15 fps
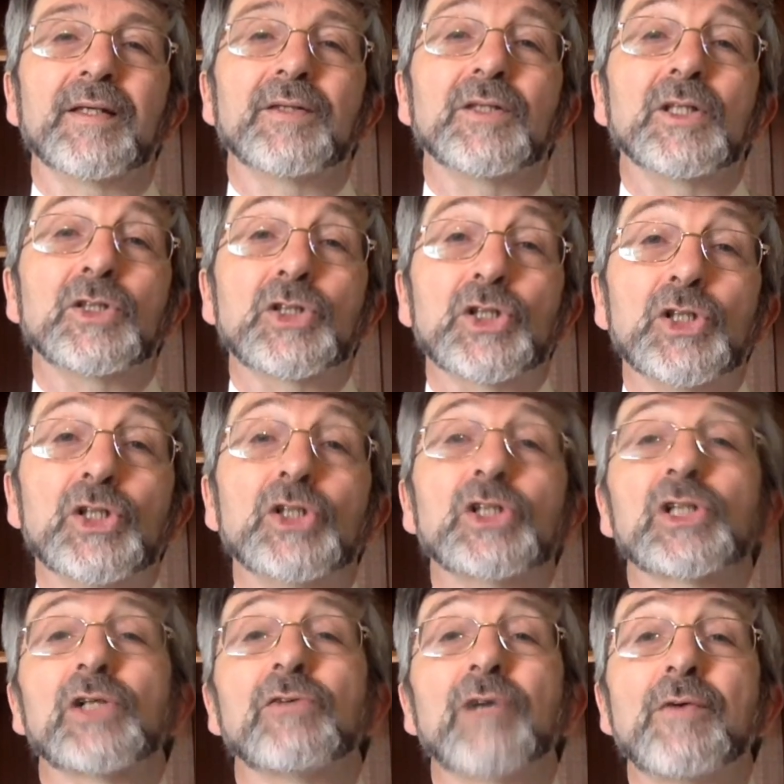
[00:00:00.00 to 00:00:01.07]
The
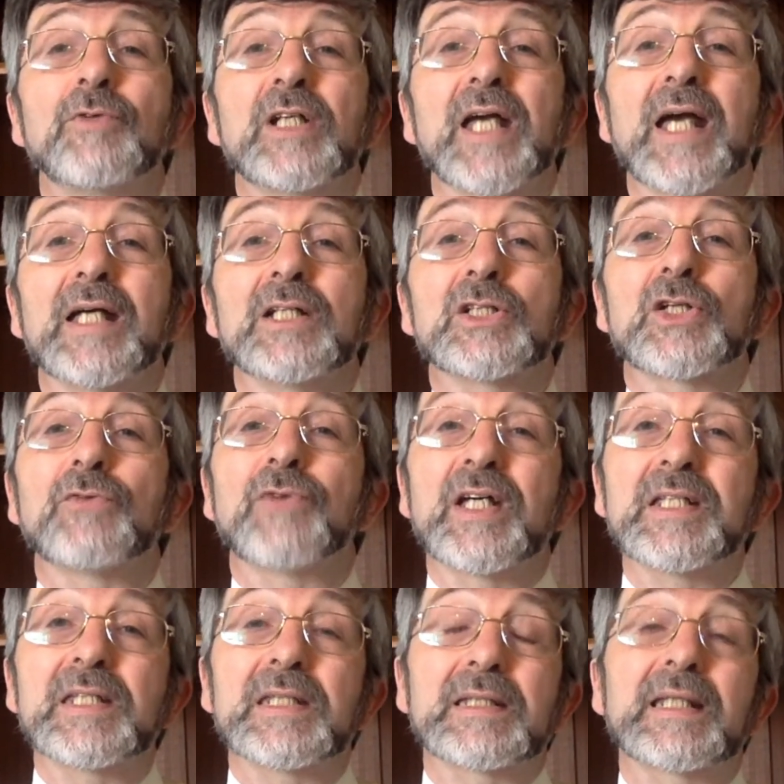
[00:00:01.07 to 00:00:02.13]
church of every age
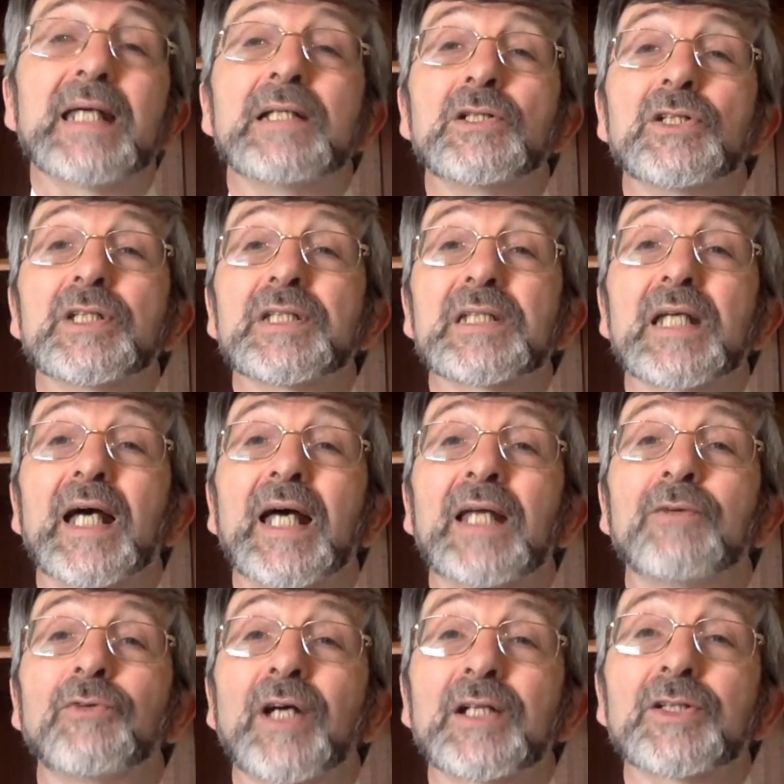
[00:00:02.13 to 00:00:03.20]
faces dangers
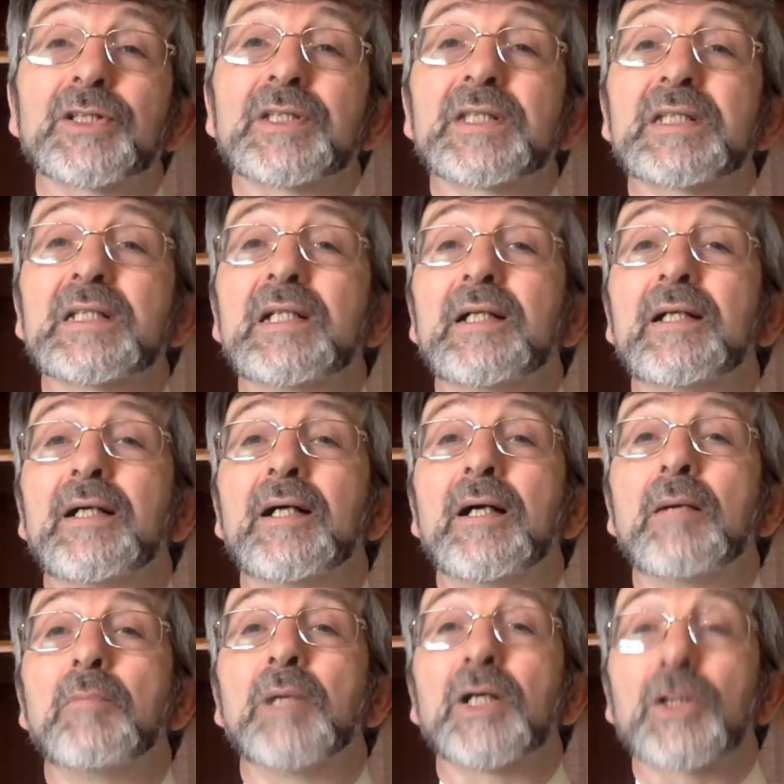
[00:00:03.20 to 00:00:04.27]
and fashions,
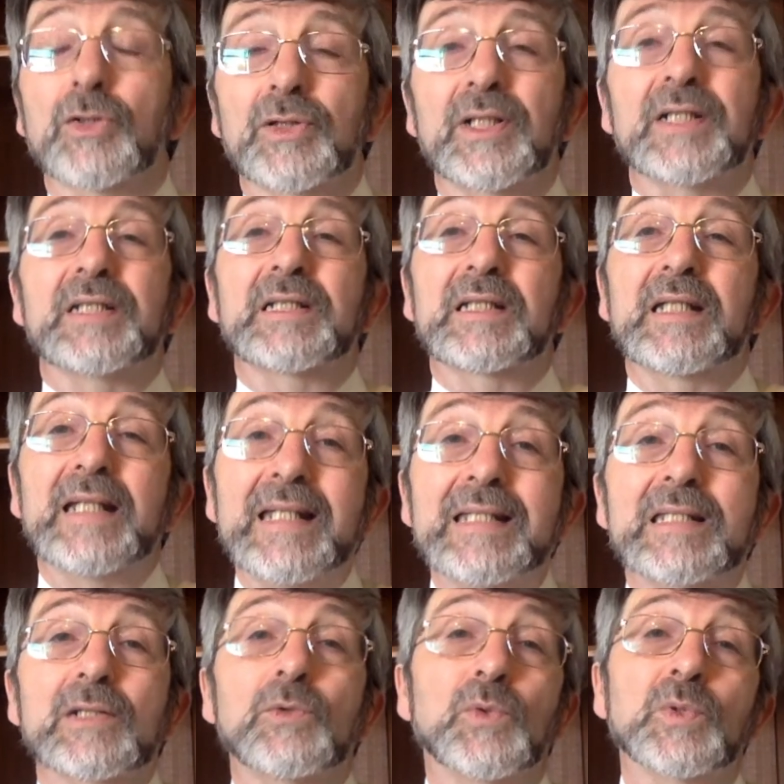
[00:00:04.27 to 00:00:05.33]
but Christ
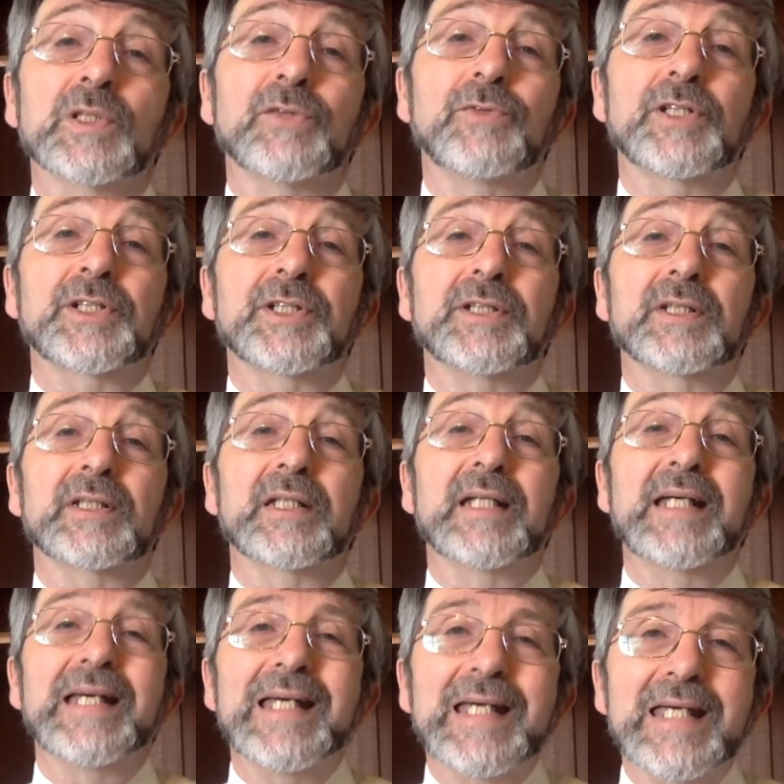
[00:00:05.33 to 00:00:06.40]
is all sufficient.
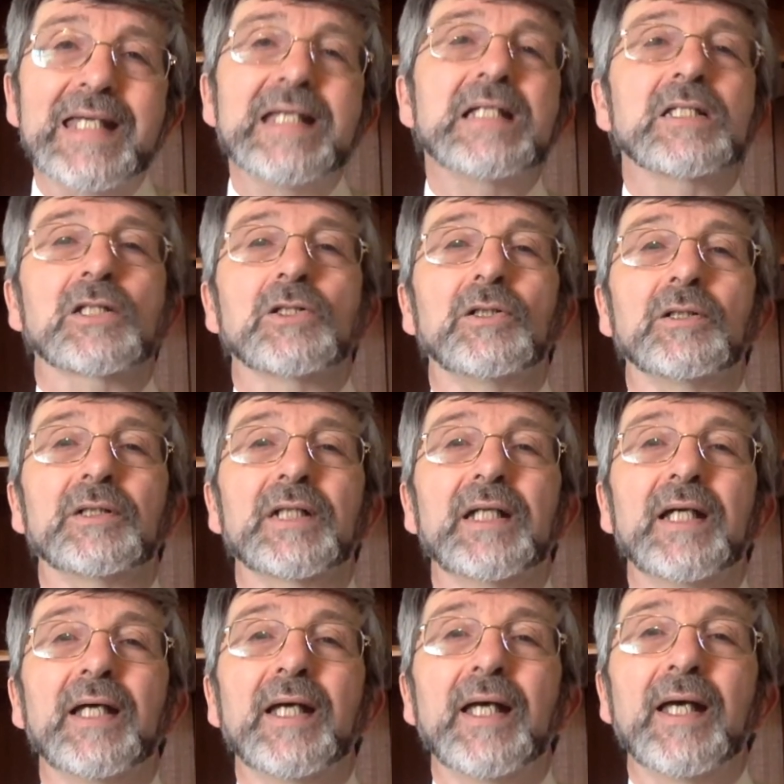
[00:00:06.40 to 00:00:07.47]
He is God,
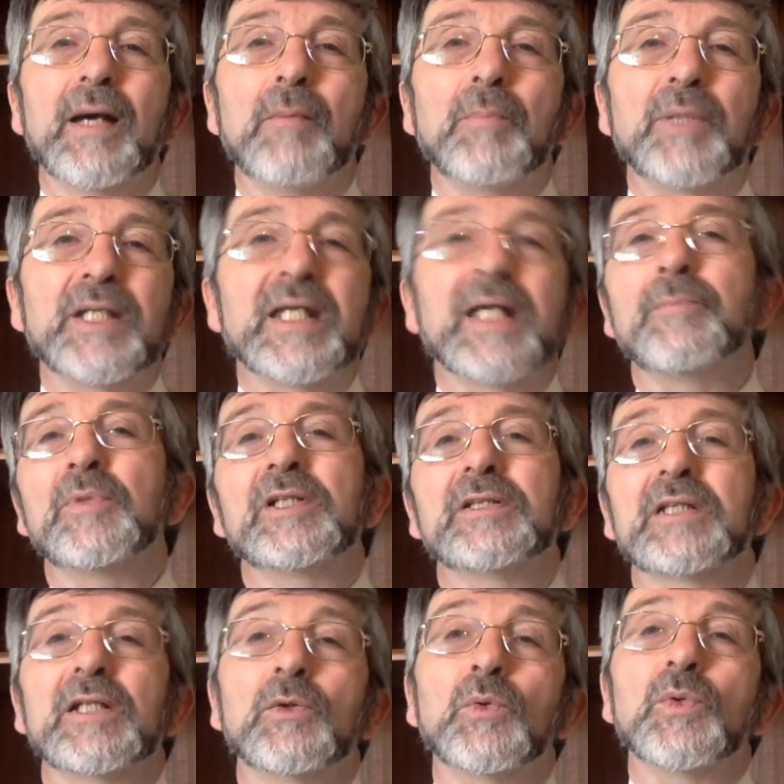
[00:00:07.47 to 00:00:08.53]
preeminent
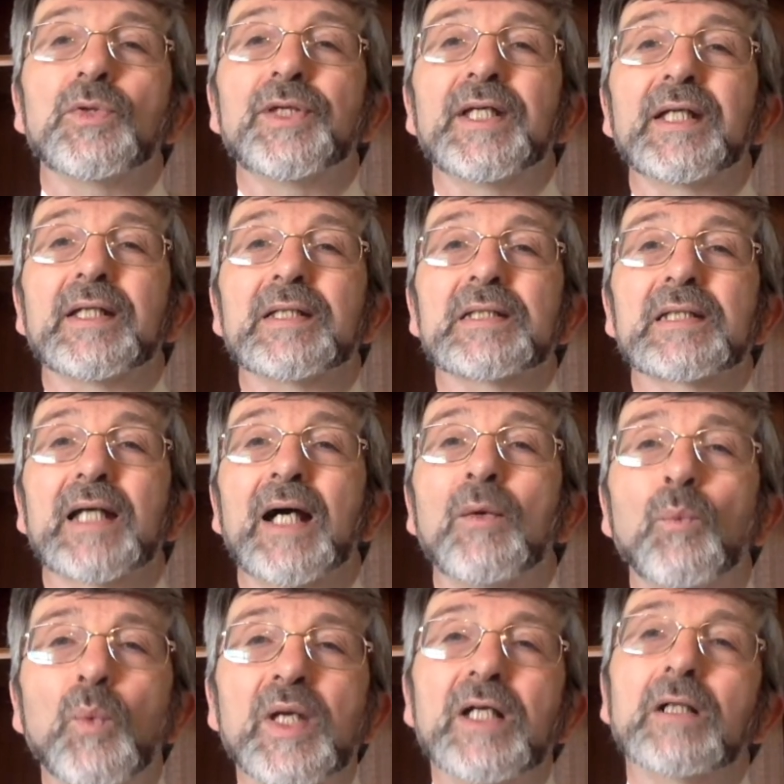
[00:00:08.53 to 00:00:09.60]
in all things,
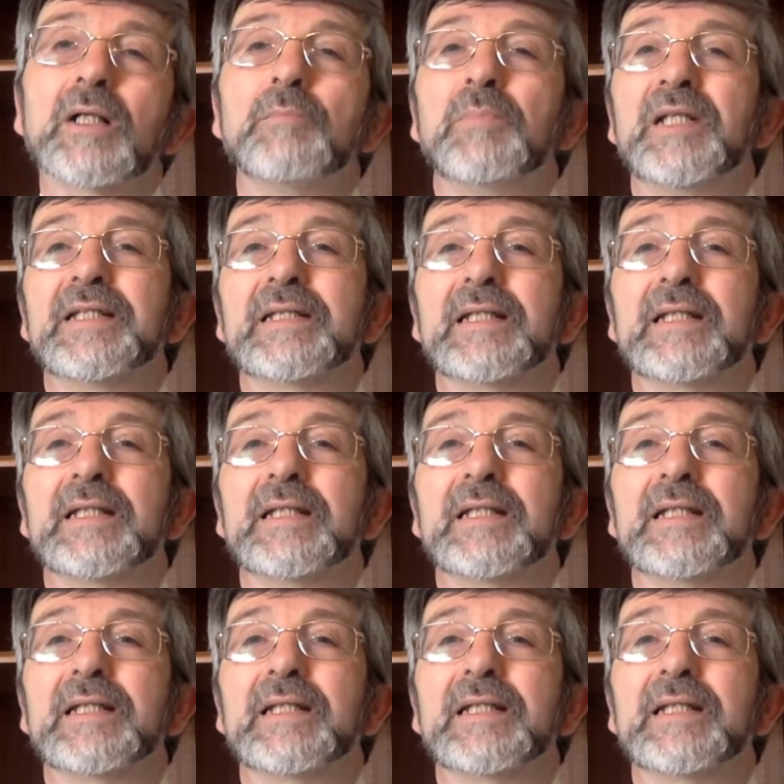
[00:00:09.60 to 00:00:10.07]
and we are complete